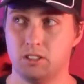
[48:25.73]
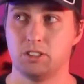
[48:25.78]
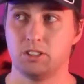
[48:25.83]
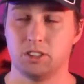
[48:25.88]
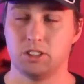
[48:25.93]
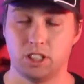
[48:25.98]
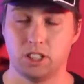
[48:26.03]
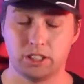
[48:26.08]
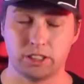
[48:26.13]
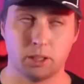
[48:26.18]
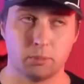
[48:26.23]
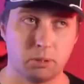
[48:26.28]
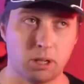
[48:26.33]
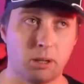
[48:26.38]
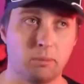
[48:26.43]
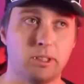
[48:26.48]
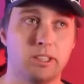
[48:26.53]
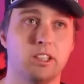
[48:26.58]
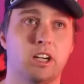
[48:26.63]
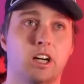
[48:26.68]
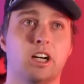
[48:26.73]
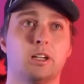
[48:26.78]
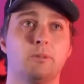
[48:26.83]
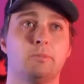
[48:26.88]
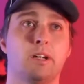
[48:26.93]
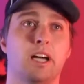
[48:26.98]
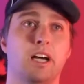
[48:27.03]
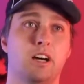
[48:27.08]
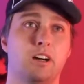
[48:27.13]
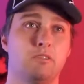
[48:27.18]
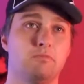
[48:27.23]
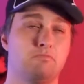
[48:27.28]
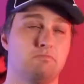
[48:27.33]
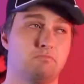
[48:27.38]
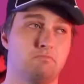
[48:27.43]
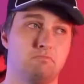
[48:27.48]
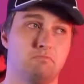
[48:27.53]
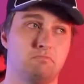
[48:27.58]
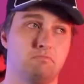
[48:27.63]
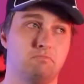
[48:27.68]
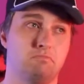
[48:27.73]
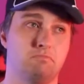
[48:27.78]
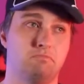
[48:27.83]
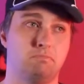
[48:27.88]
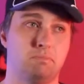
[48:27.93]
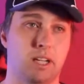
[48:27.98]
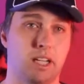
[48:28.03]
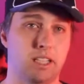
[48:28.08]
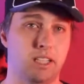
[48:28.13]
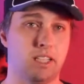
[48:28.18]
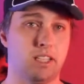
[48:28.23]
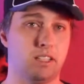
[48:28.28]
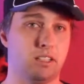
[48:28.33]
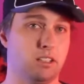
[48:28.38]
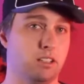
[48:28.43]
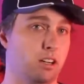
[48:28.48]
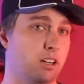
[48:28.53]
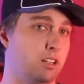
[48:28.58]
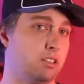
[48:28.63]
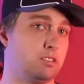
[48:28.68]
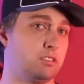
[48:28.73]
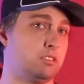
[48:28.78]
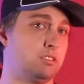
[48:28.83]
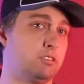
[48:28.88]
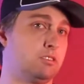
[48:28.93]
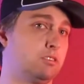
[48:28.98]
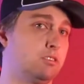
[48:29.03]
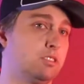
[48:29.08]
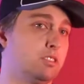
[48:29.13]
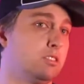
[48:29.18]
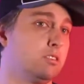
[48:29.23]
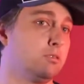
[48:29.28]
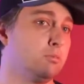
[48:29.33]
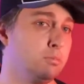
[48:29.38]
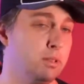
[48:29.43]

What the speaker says: Should also probably talk about banning cars too,